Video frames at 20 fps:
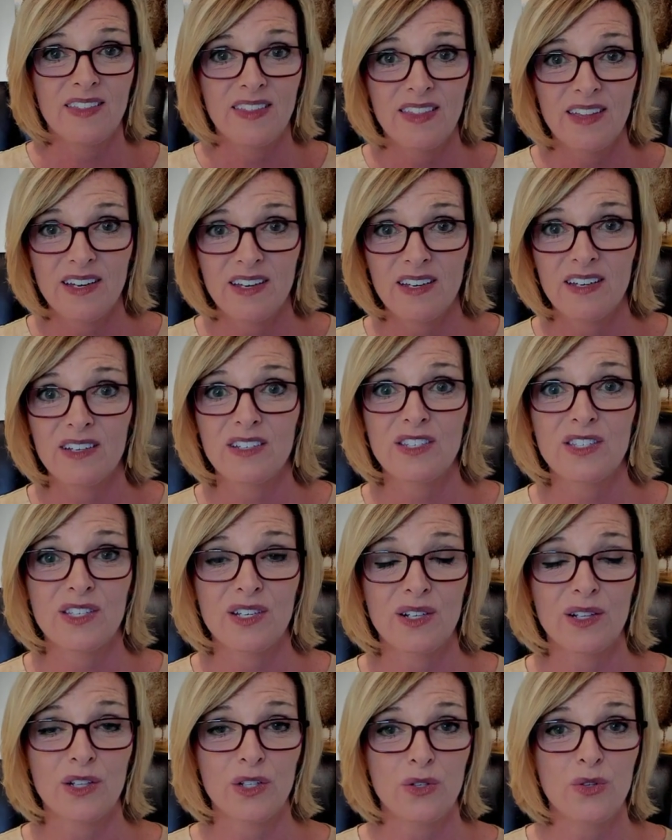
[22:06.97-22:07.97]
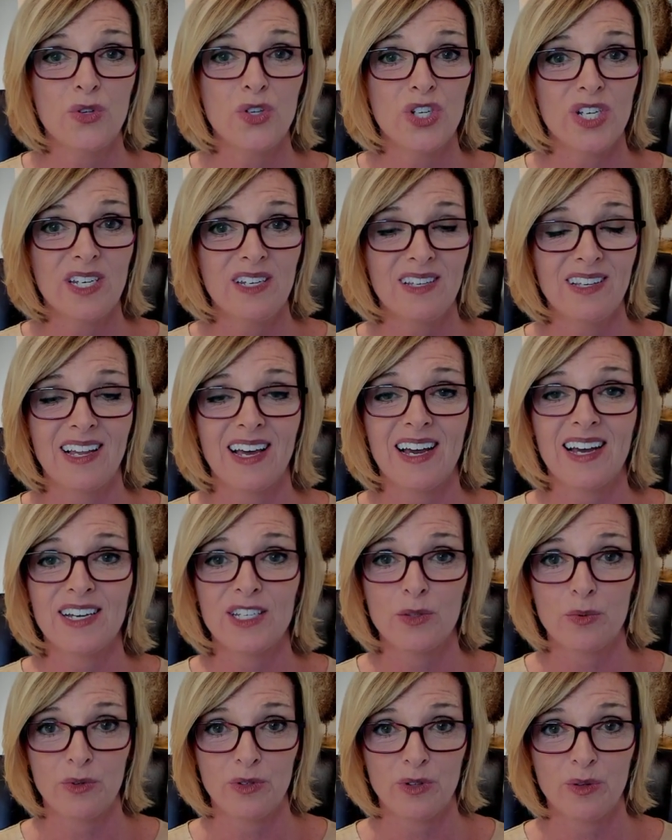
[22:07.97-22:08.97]
the solution
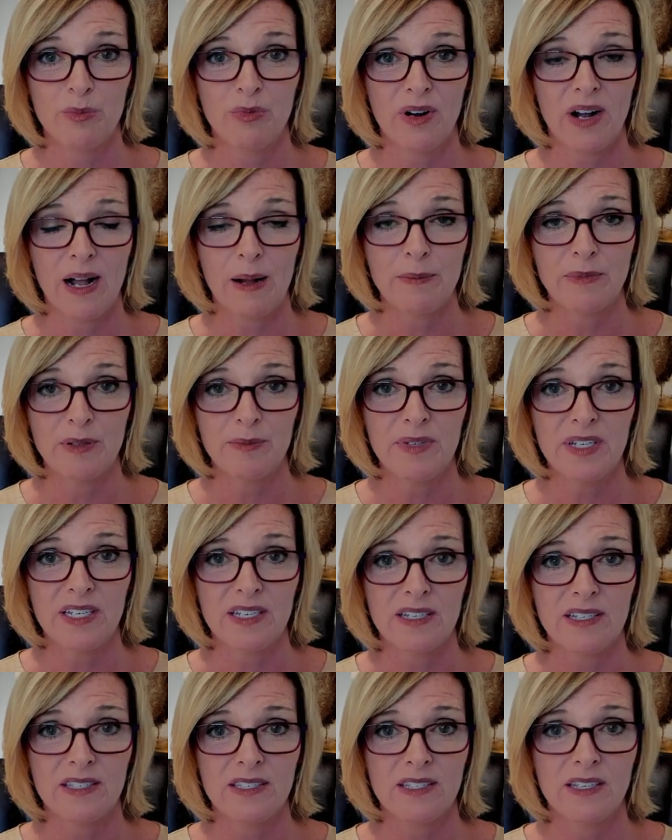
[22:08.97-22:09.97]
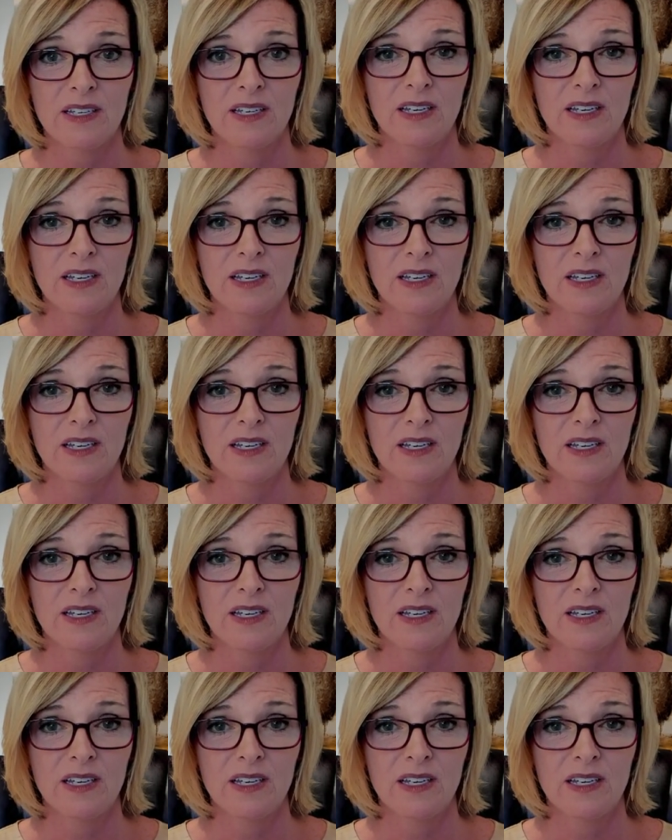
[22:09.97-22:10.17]
lies where the problem is.